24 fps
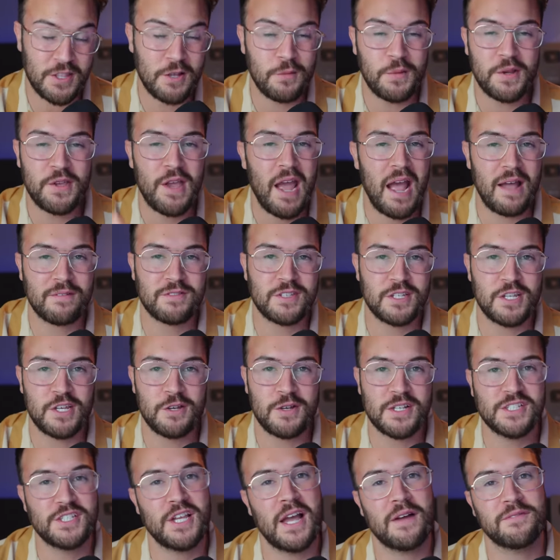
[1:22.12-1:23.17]
then what you have to do
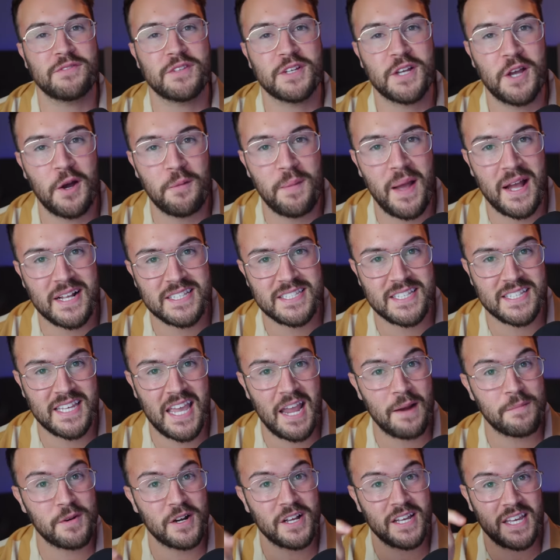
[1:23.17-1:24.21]
is you have to go back to the
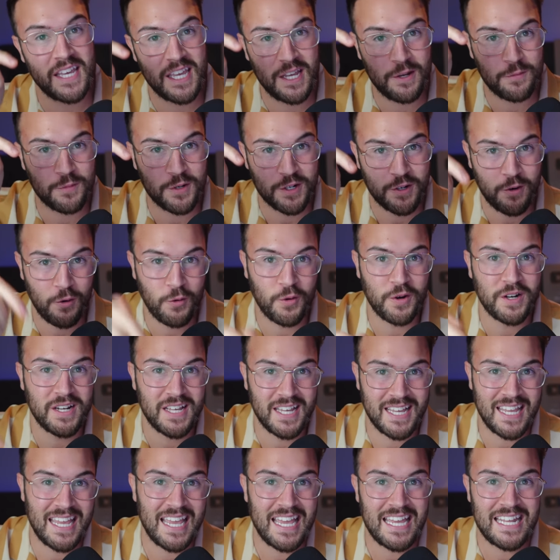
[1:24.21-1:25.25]
camera, hit record
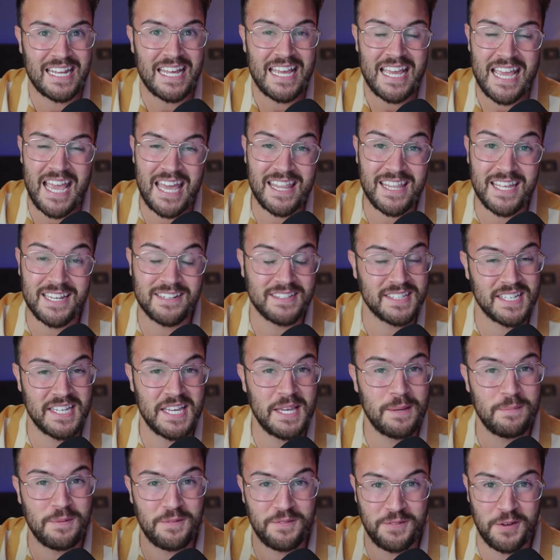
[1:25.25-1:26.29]
again, and then
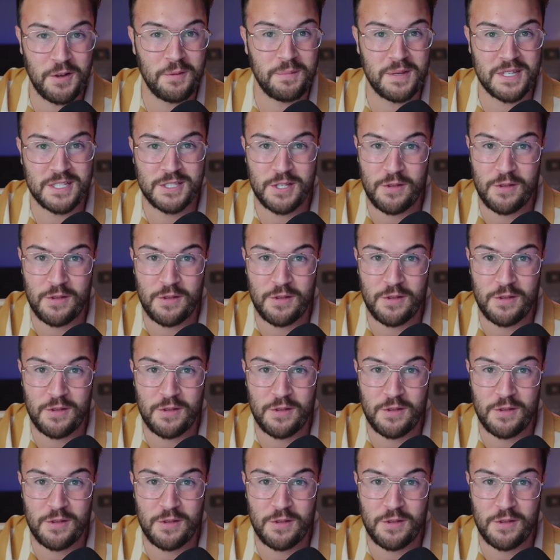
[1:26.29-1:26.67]
keep filming.